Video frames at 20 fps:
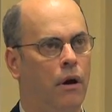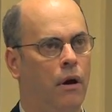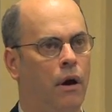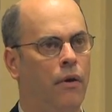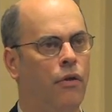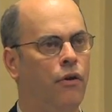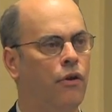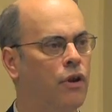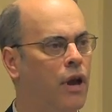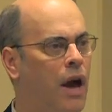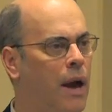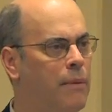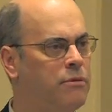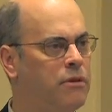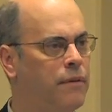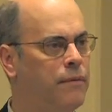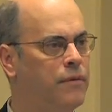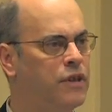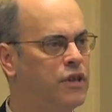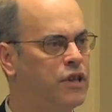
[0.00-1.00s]
other
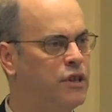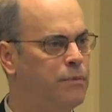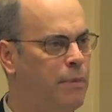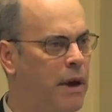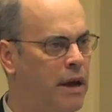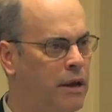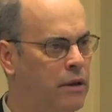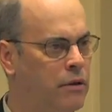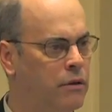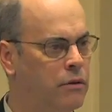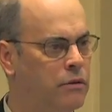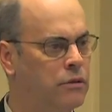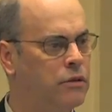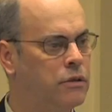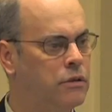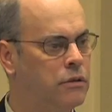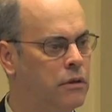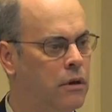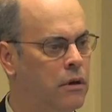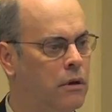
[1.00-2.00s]
types of
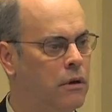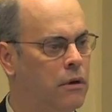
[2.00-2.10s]
inspectors